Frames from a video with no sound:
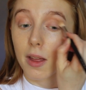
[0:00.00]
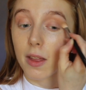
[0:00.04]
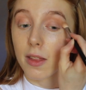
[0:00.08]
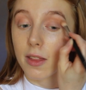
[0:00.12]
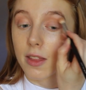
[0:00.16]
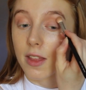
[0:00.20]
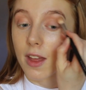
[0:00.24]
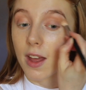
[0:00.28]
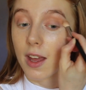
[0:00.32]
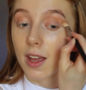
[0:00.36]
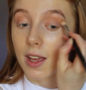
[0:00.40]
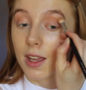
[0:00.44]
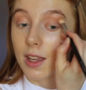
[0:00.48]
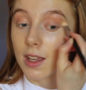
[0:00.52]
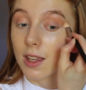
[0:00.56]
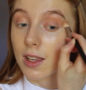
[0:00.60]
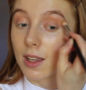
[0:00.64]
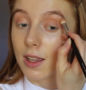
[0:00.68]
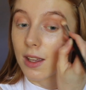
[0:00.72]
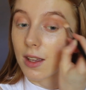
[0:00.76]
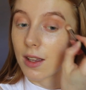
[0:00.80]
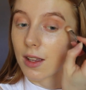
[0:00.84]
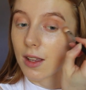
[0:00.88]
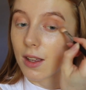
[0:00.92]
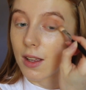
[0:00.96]

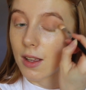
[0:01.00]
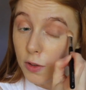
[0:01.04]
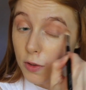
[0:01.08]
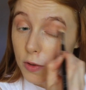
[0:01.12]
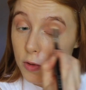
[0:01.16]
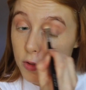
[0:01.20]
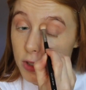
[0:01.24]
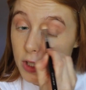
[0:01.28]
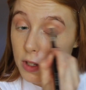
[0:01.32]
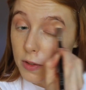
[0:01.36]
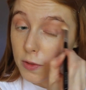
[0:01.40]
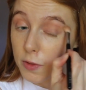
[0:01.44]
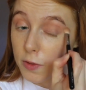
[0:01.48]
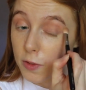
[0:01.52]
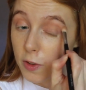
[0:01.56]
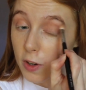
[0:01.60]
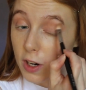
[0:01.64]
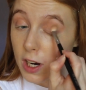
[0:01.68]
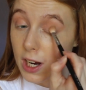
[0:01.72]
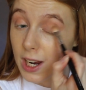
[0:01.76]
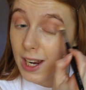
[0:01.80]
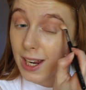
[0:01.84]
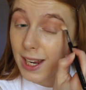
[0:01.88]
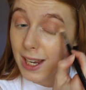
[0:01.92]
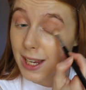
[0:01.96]
they are cruelty
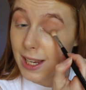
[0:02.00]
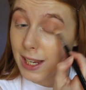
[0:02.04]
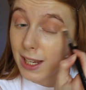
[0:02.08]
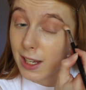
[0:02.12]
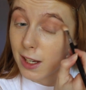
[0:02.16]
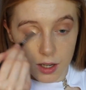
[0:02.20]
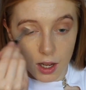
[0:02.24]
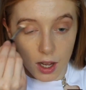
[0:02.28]
free,